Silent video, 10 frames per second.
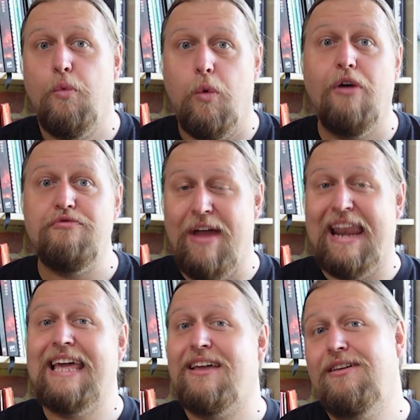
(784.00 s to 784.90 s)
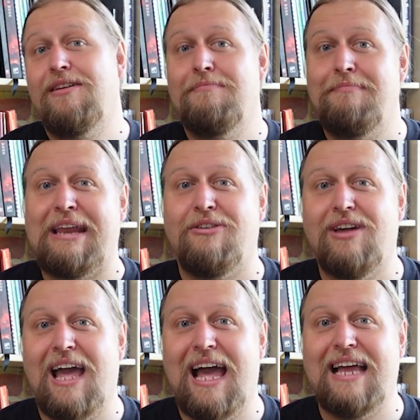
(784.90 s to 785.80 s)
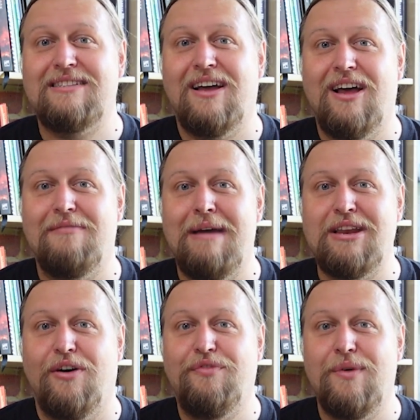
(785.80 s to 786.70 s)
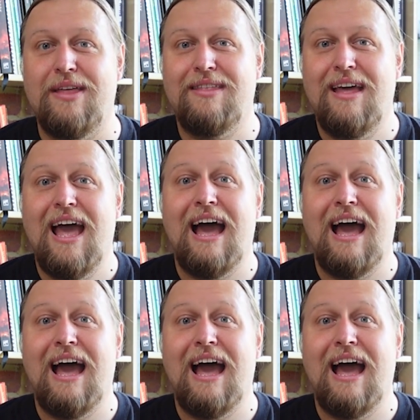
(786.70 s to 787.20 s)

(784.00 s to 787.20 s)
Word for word: what relic Madoc had made off with,